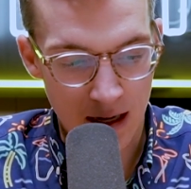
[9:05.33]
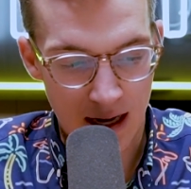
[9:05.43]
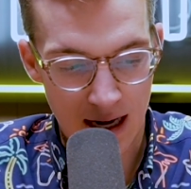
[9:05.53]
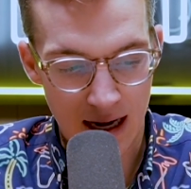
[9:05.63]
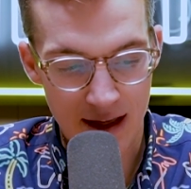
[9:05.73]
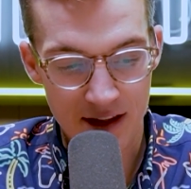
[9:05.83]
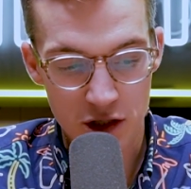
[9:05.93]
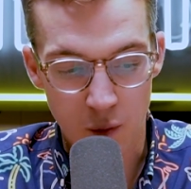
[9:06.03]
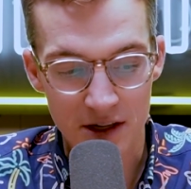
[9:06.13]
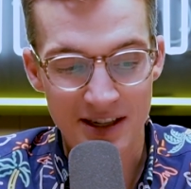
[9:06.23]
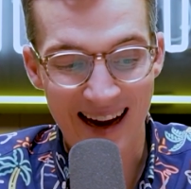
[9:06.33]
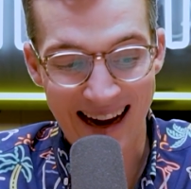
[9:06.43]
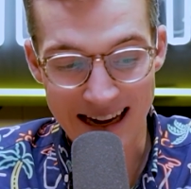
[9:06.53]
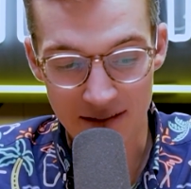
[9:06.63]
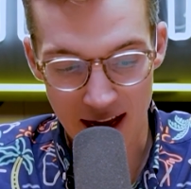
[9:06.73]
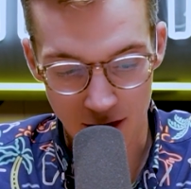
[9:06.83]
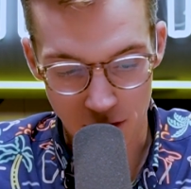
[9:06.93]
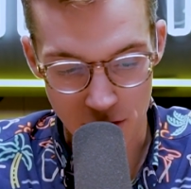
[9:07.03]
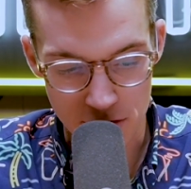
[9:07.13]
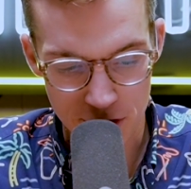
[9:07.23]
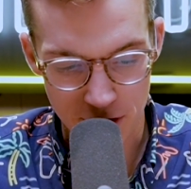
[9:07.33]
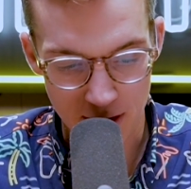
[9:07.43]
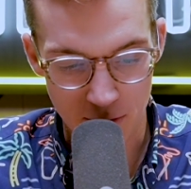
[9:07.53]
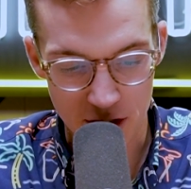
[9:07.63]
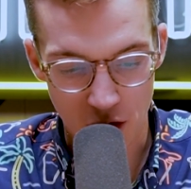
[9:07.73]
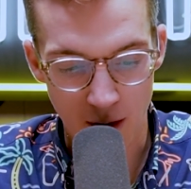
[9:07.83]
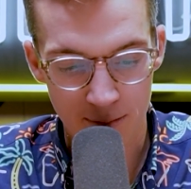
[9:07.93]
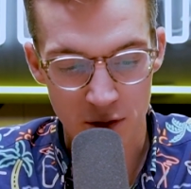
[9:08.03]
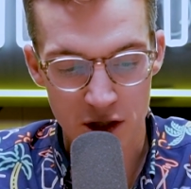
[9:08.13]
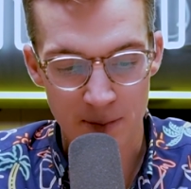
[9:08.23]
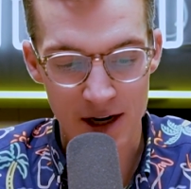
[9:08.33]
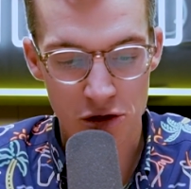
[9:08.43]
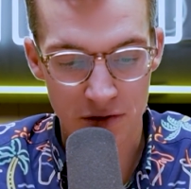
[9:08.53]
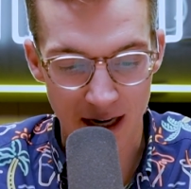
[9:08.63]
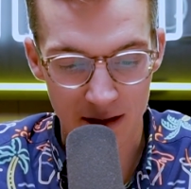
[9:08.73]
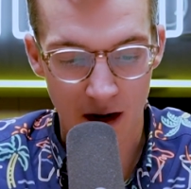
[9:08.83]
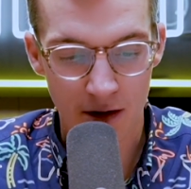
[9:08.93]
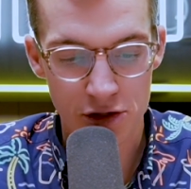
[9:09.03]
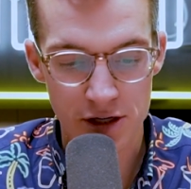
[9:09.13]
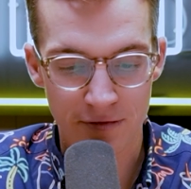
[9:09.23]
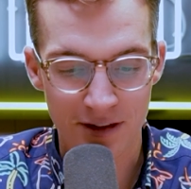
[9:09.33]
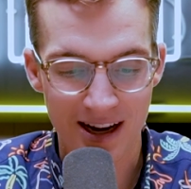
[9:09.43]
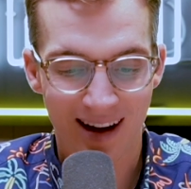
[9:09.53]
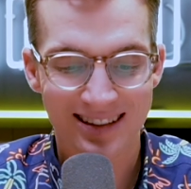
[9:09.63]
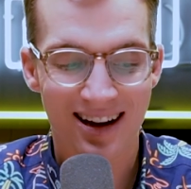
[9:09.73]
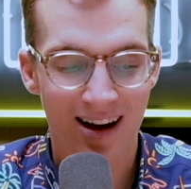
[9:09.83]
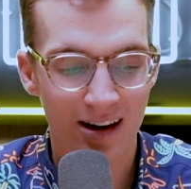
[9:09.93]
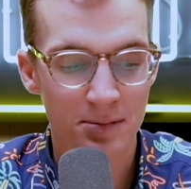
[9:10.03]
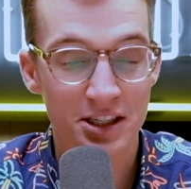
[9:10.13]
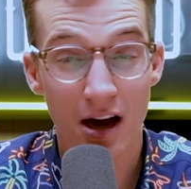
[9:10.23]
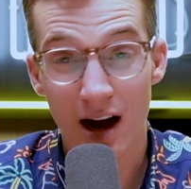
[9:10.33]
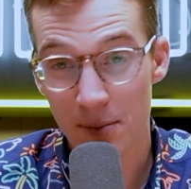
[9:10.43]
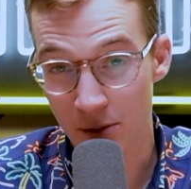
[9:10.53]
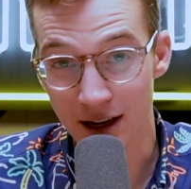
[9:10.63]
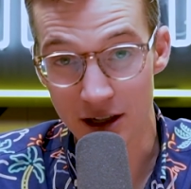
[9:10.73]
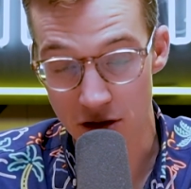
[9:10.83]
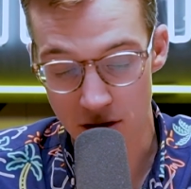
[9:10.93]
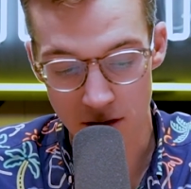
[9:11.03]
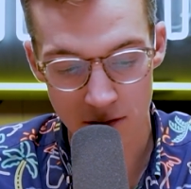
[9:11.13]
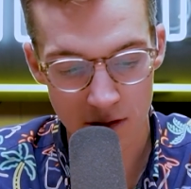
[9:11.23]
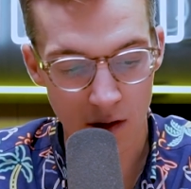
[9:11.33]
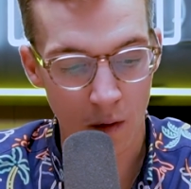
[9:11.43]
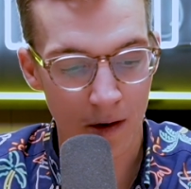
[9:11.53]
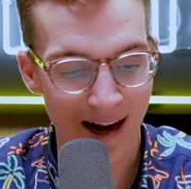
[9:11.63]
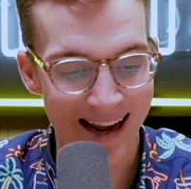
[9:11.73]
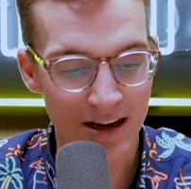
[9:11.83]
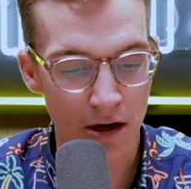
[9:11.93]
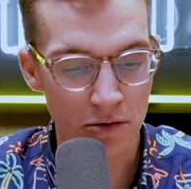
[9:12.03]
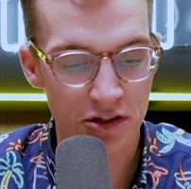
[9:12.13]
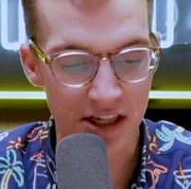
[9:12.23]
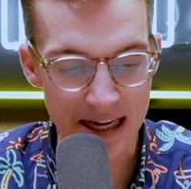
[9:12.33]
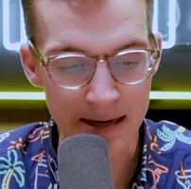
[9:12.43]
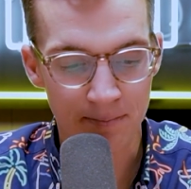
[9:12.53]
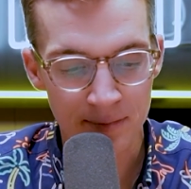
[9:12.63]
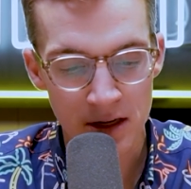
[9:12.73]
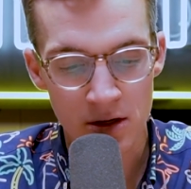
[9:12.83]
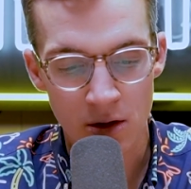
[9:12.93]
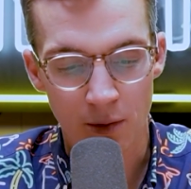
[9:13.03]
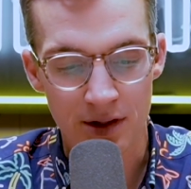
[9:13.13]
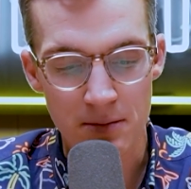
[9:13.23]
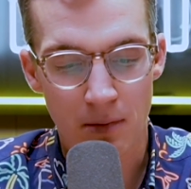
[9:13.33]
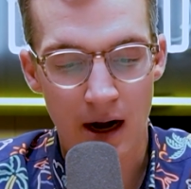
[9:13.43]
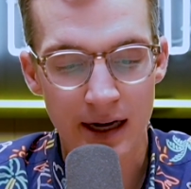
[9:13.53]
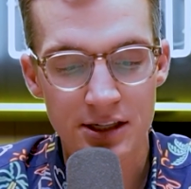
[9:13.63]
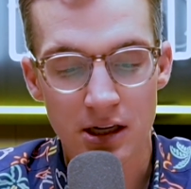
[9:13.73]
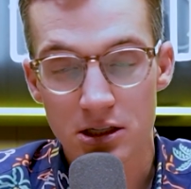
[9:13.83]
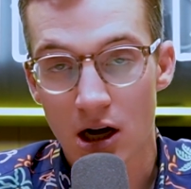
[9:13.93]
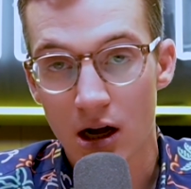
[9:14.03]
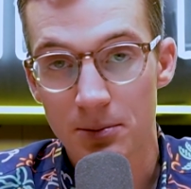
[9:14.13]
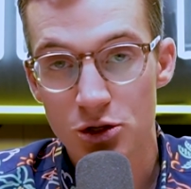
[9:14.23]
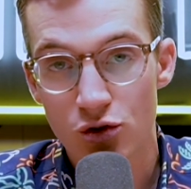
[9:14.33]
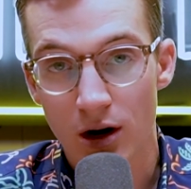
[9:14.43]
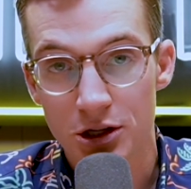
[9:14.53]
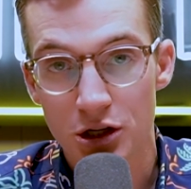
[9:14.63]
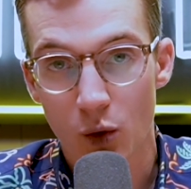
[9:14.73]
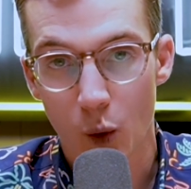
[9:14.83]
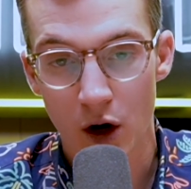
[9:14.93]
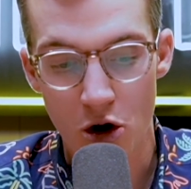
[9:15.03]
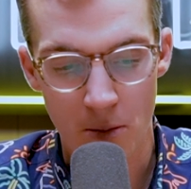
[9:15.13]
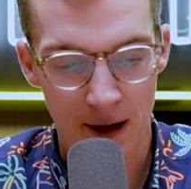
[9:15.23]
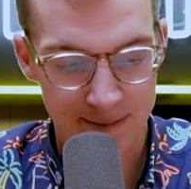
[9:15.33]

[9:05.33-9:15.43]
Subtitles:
And this wasn't any Land Cruiser. It was equipped with special technology for the Autonomous Operating Zone, or AOZ, where the mine's autonomous trucks roam.